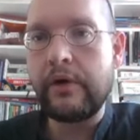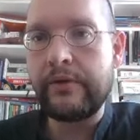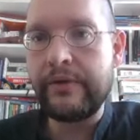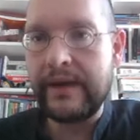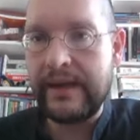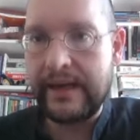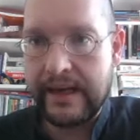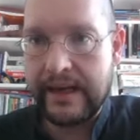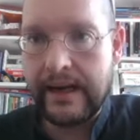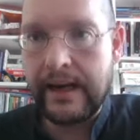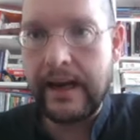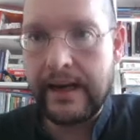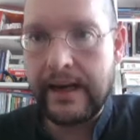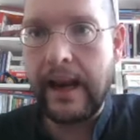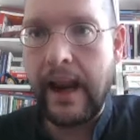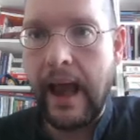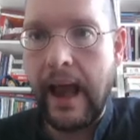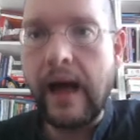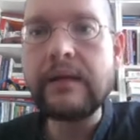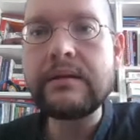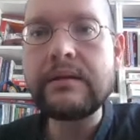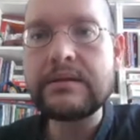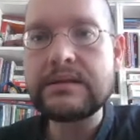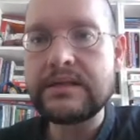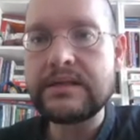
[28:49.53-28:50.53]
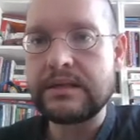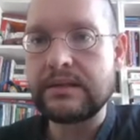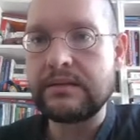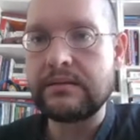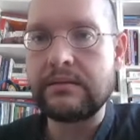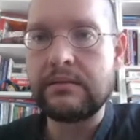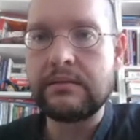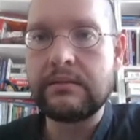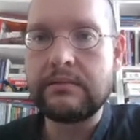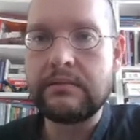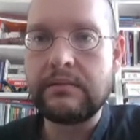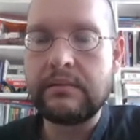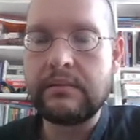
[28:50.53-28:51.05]
in
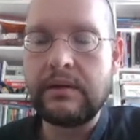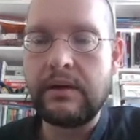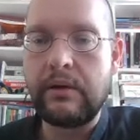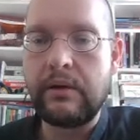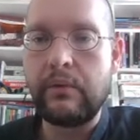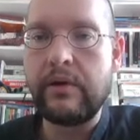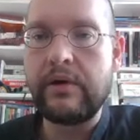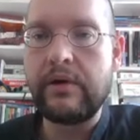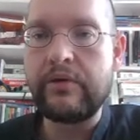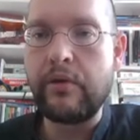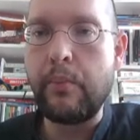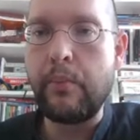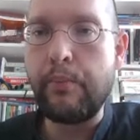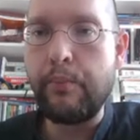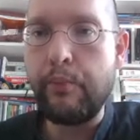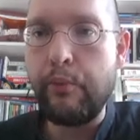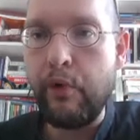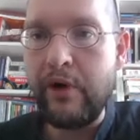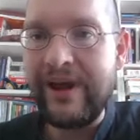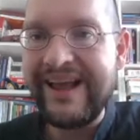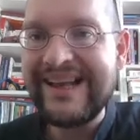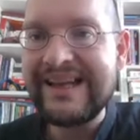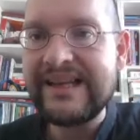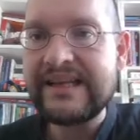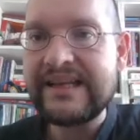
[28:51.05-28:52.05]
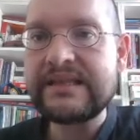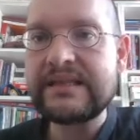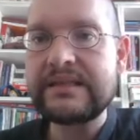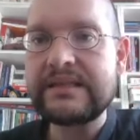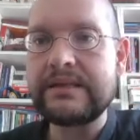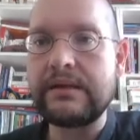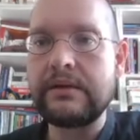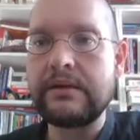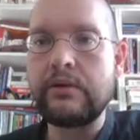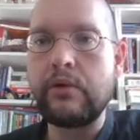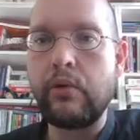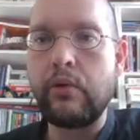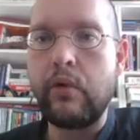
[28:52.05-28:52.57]
London, there were the
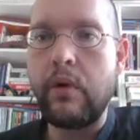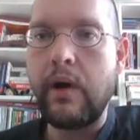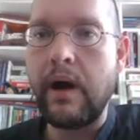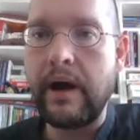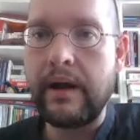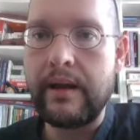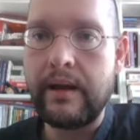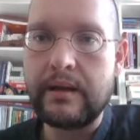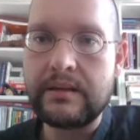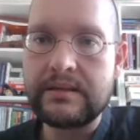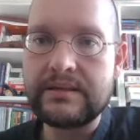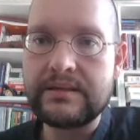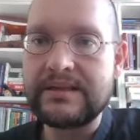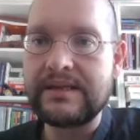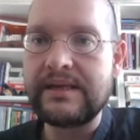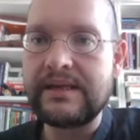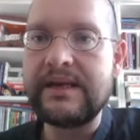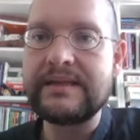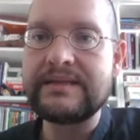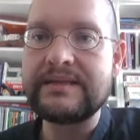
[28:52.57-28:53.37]
Brixton riots.